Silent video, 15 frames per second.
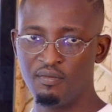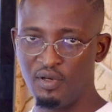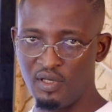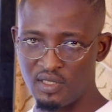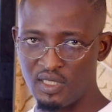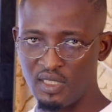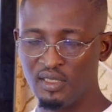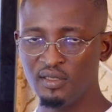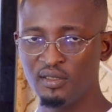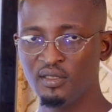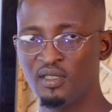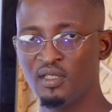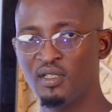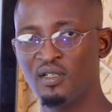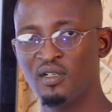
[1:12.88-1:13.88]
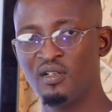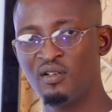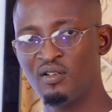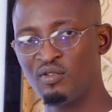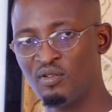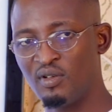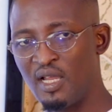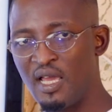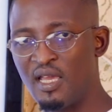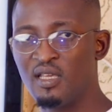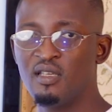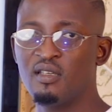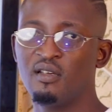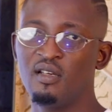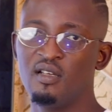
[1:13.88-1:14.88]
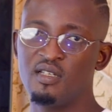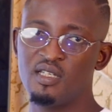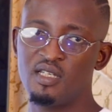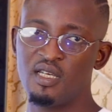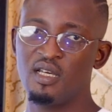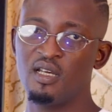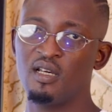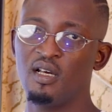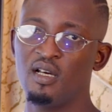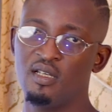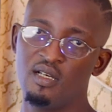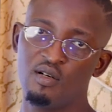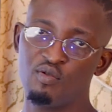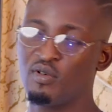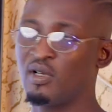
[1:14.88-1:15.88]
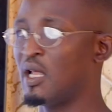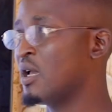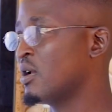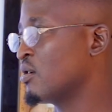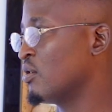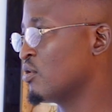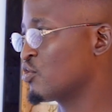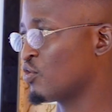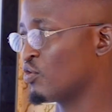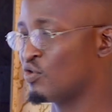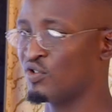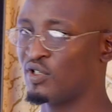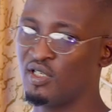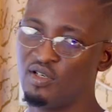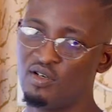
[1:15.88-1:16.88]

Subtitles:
button, you like and share, and I would like also to see